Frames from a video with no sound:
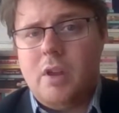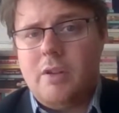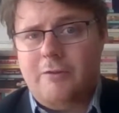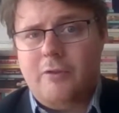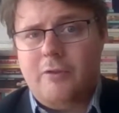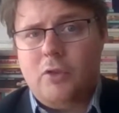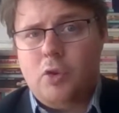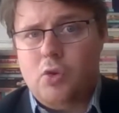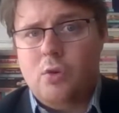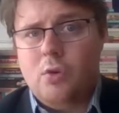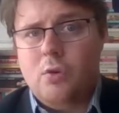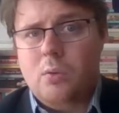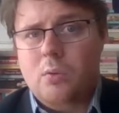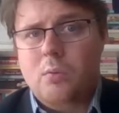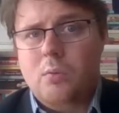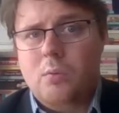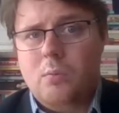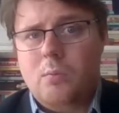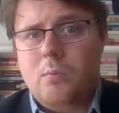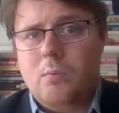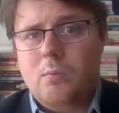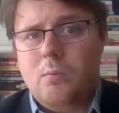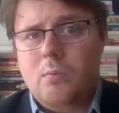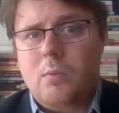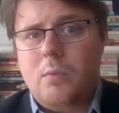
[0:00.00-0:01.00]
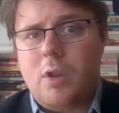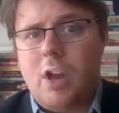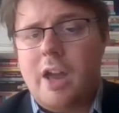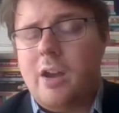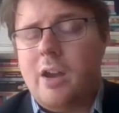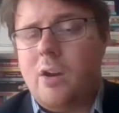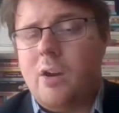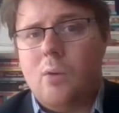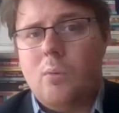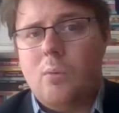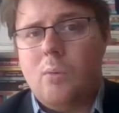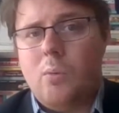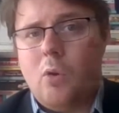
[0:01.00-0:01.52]
through
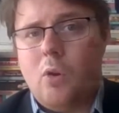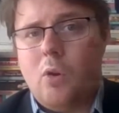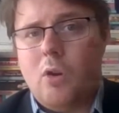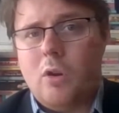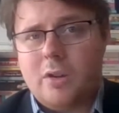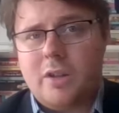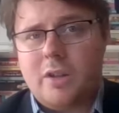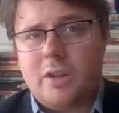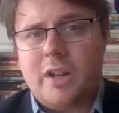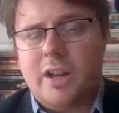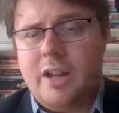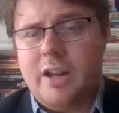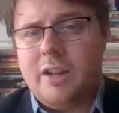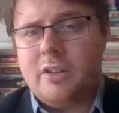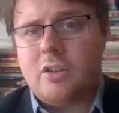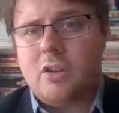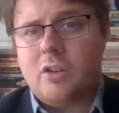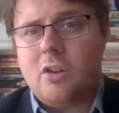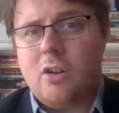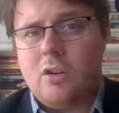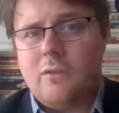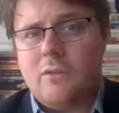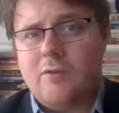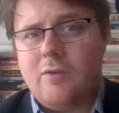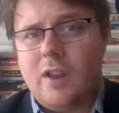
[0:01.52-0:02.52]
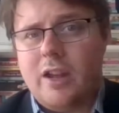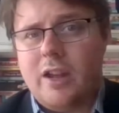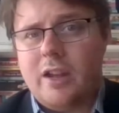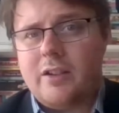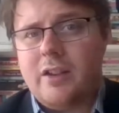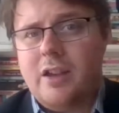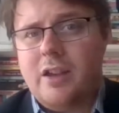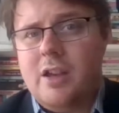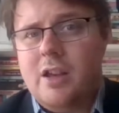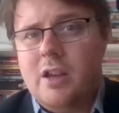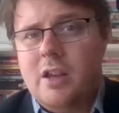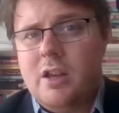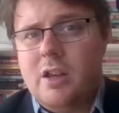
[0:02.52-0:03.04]
uh, war and conflict.
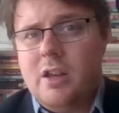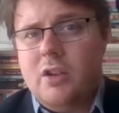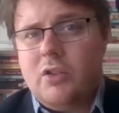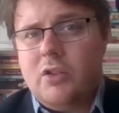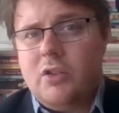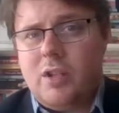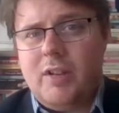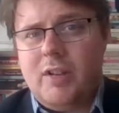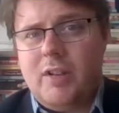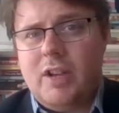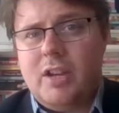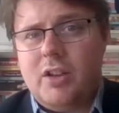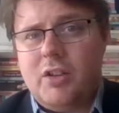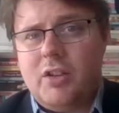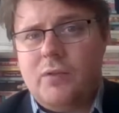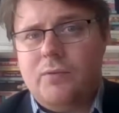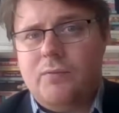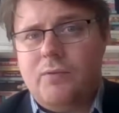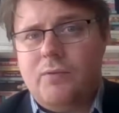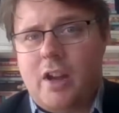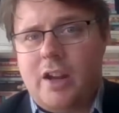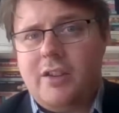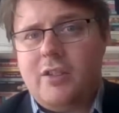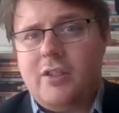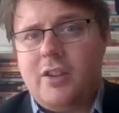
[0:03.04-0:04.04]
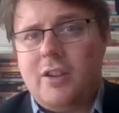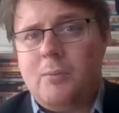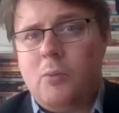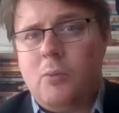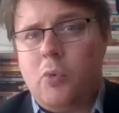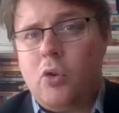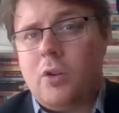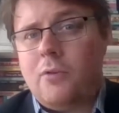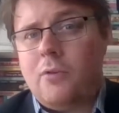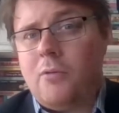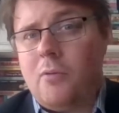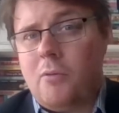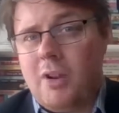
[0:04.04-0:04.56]
So I think it's vitally
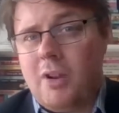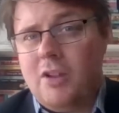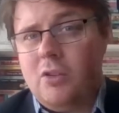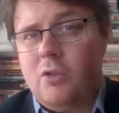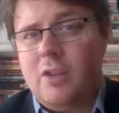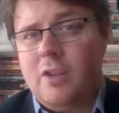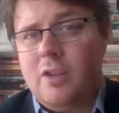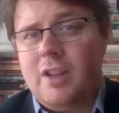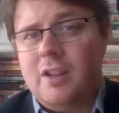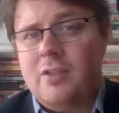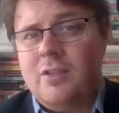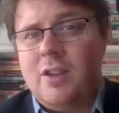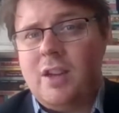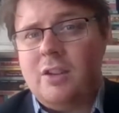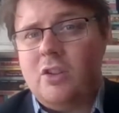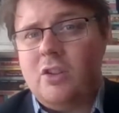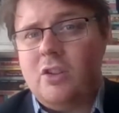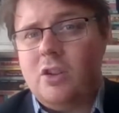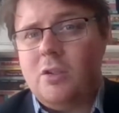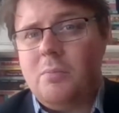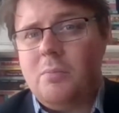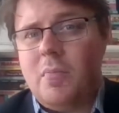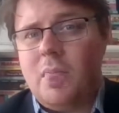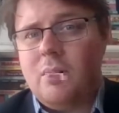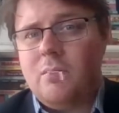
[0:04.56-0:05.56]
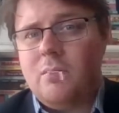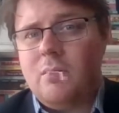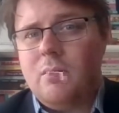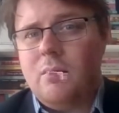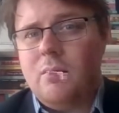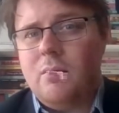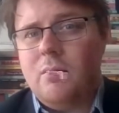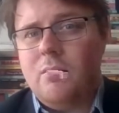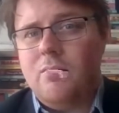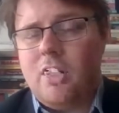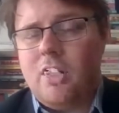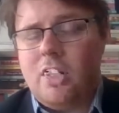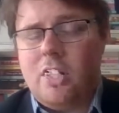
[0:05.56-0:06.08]
important we do continue, but
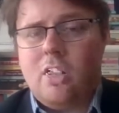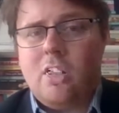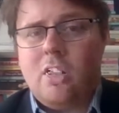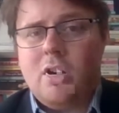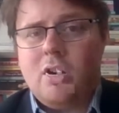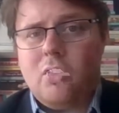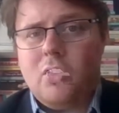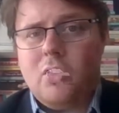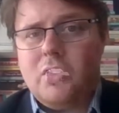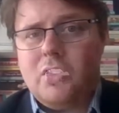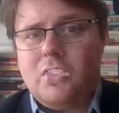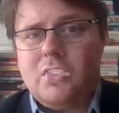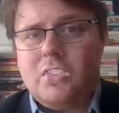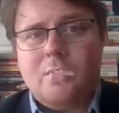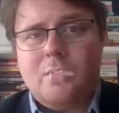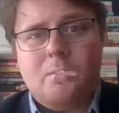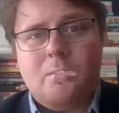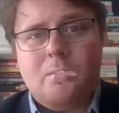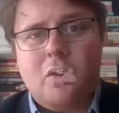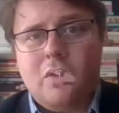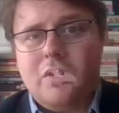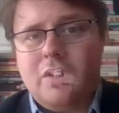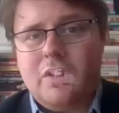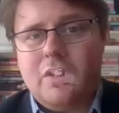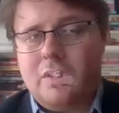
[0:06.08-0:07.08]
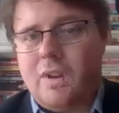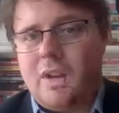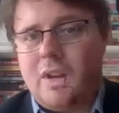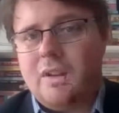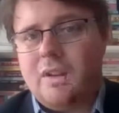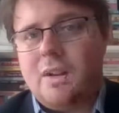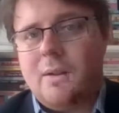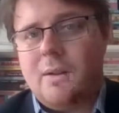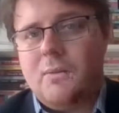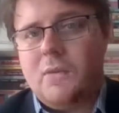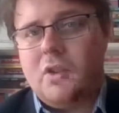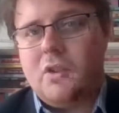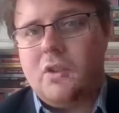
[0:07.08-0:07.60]
there are also some positive
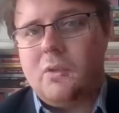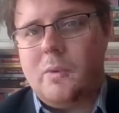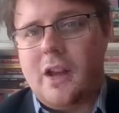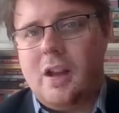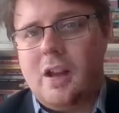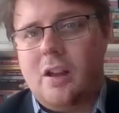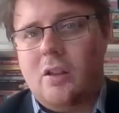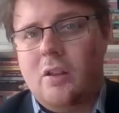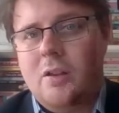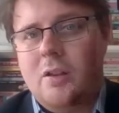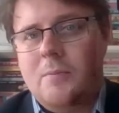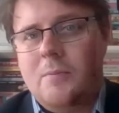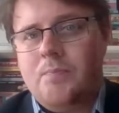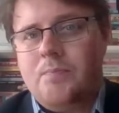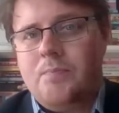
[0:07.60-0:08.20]
outcomes as well.